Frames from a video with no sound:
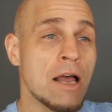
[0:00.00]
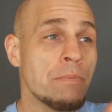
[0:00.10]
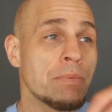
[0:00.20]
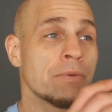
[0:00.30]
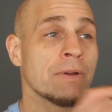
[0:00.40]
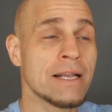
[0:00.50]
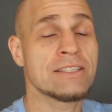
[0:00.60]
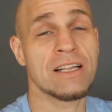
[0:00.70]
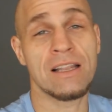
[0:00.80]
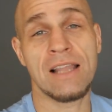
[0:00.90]
up,
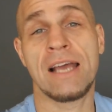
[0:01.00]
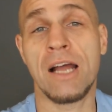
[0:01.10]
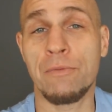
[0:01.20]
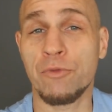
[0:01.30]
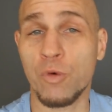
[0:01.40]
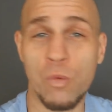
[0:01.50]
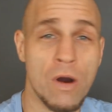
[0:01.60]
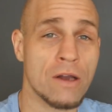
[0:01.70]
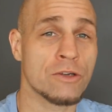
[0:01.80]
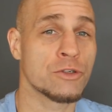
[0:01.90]
it's gonna light up for
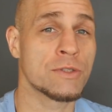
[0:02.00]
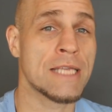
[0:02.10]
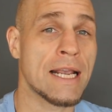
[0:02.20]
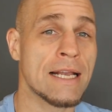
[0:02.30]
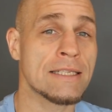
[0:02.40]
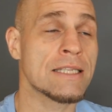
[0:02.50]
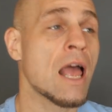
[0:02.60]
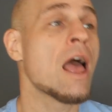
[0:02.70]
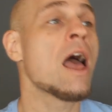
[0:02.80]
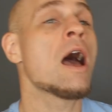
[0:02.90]
1 or 2
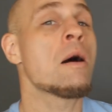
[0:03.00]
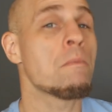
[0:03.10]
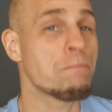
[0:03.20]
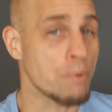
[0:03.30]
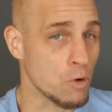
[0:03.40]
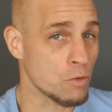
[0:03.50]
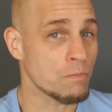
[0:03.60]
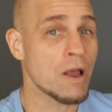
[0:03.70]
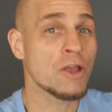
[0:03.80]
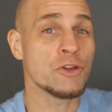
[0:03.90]
seconds,
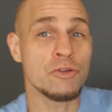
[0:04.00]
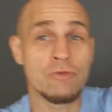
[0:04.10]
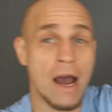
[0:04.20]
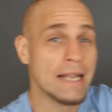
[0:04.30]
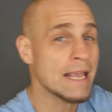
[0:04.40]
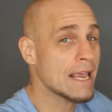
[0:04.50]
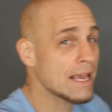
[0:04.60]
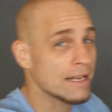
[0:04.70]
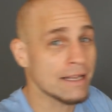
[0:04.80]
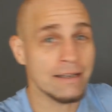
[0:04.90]
boom. You've gotta
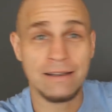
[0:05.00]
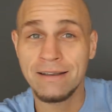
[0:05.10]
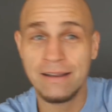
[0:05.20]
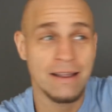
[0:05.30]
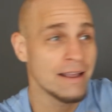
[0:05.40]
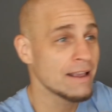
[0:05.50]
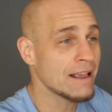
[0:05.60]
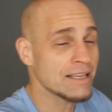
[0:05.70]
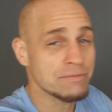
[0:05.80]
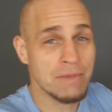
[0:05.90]
hit it
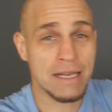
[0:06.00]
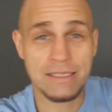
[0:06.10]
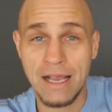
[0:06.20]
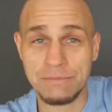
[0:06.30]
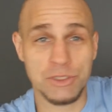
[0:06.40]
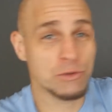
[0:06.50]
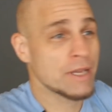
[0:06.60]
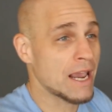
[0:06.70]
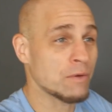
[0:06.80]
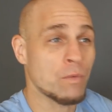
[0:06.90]
as many times as you
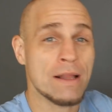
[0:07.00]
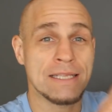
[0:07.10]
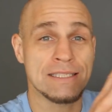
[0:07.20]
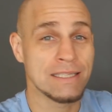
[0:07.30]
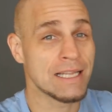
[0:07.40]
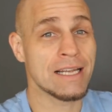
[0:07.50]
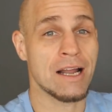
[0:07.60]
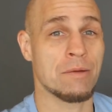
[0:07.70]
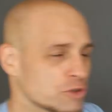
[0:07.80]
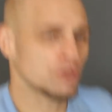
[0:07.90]
can while it's lit
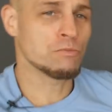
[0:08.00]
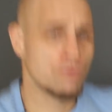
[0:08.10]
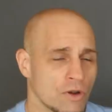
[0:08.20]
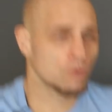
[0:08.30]
up. So you're moving